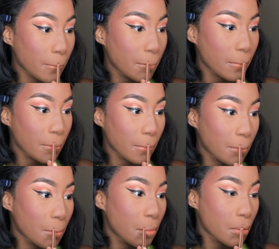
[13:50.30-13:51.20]
the
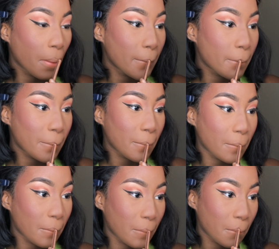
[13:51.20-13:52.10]
lips. I literally
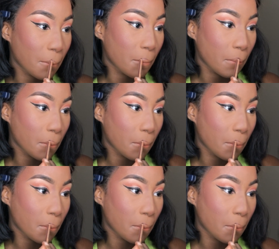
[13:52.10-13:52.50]
just close my